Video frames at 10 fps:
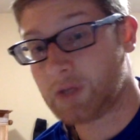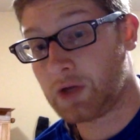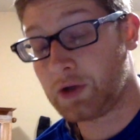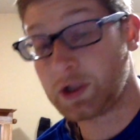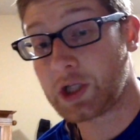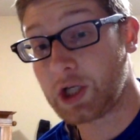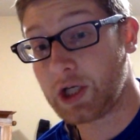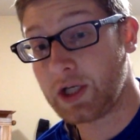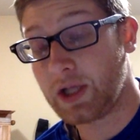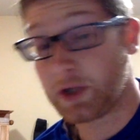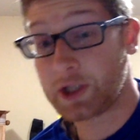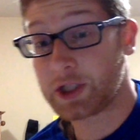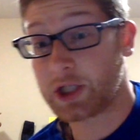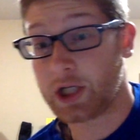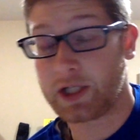looked good. It
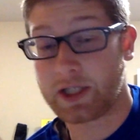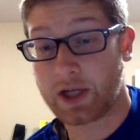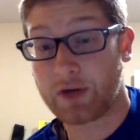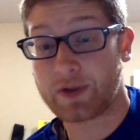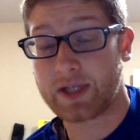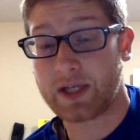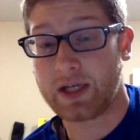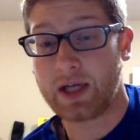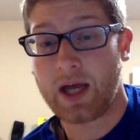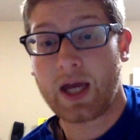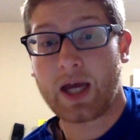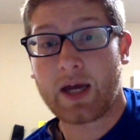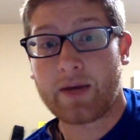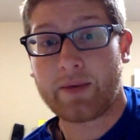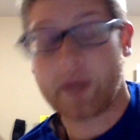looks good to go see,
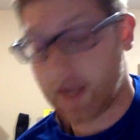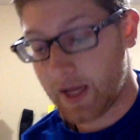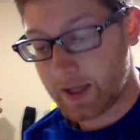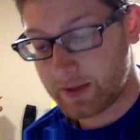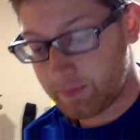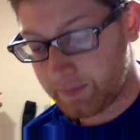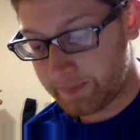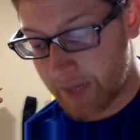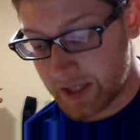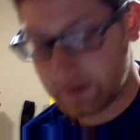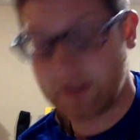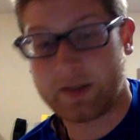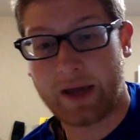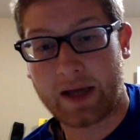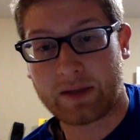but it basically
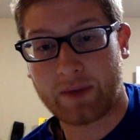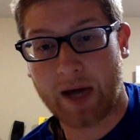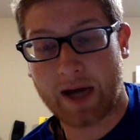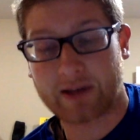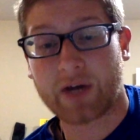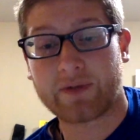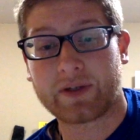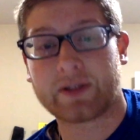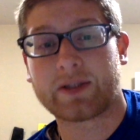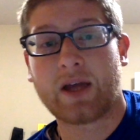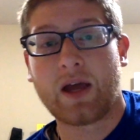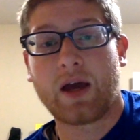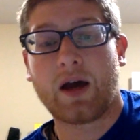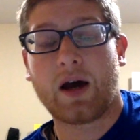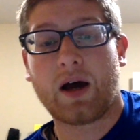tainted the box office.
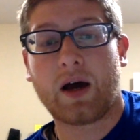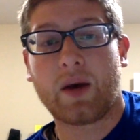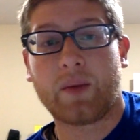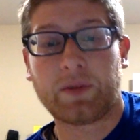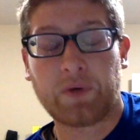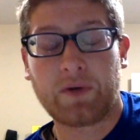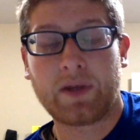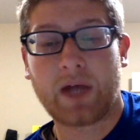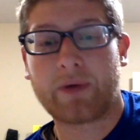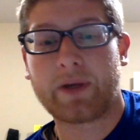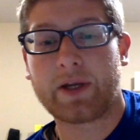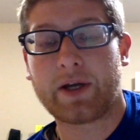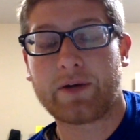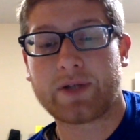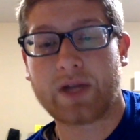It's a movie that I wanted to
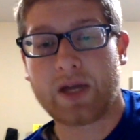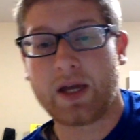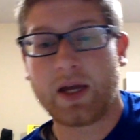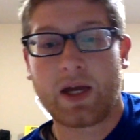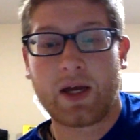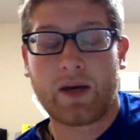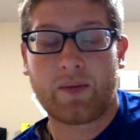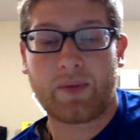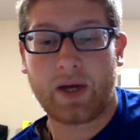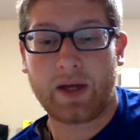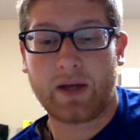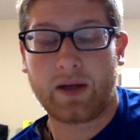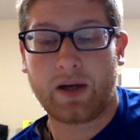go see, but